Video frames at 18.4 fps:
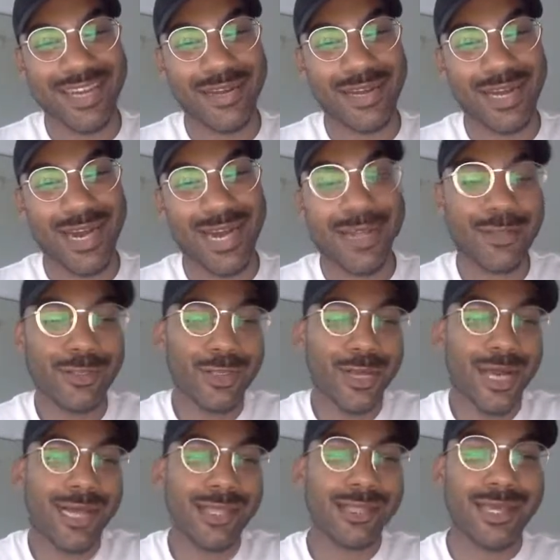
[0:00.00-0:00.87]
I, I
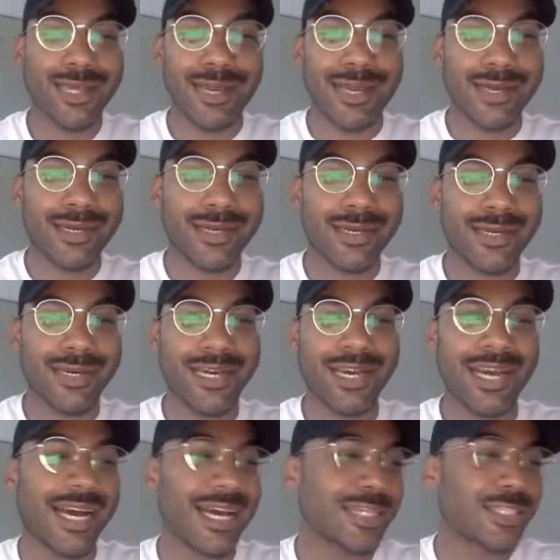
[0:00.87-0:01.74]
don't know. I think that
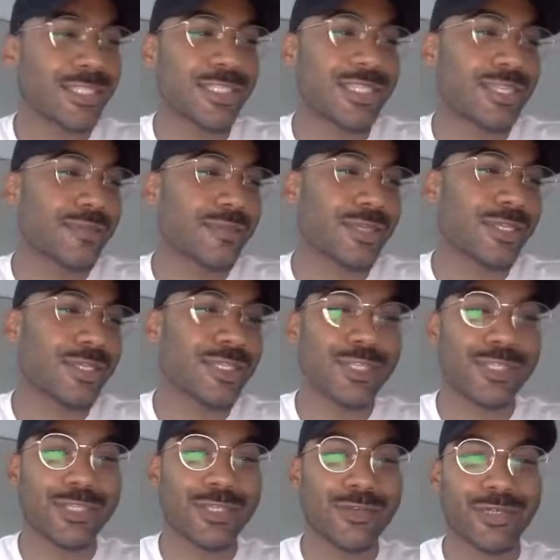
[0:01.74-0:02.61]
it has
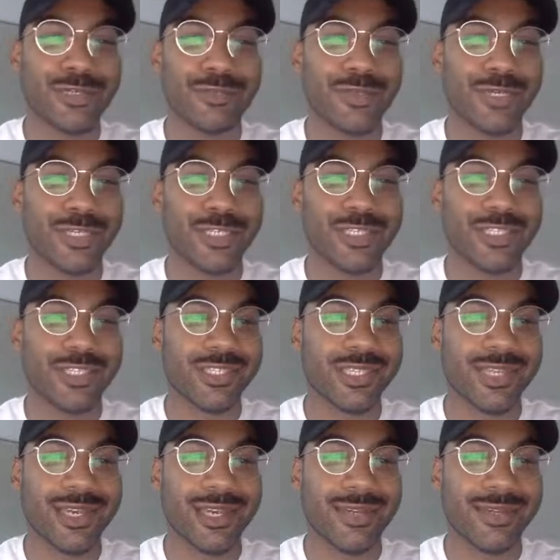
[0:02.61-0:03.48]
something to do with me
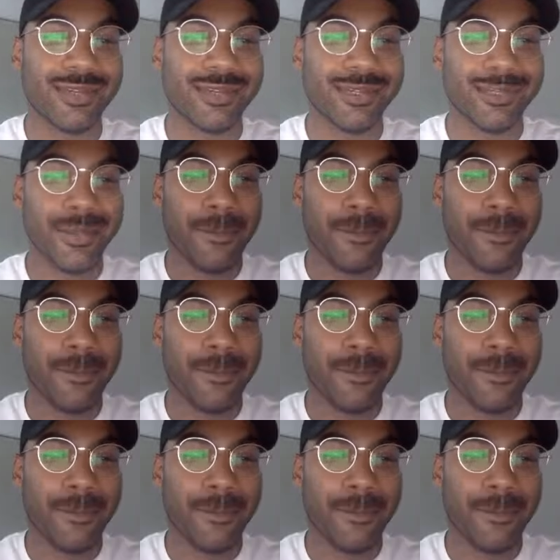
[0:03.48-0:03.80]
just like